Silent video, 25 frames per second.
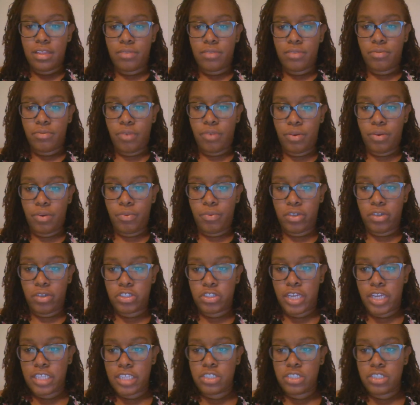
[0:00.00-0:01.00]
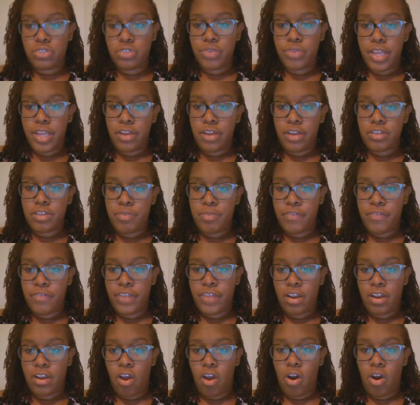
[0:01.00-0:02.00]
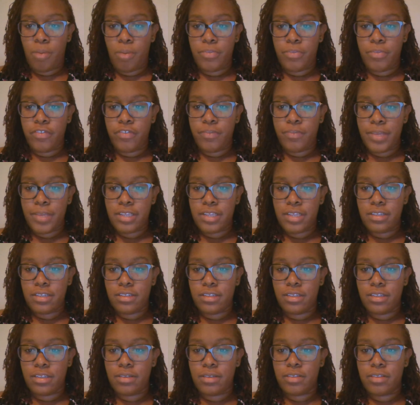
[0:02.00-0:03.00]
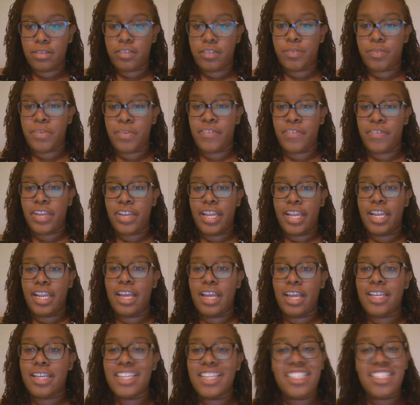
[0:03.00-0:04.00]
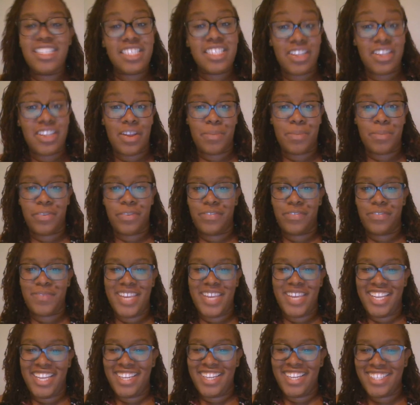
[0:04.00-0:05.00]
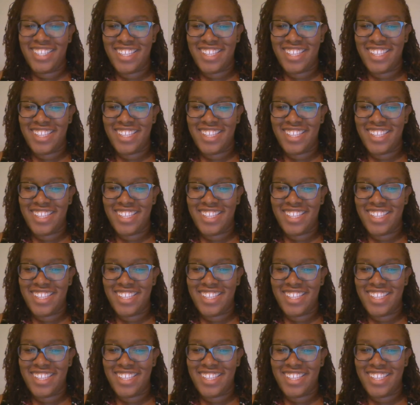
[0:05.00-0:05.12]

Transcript: What we're trying to do here is prevent any unnecessary movement,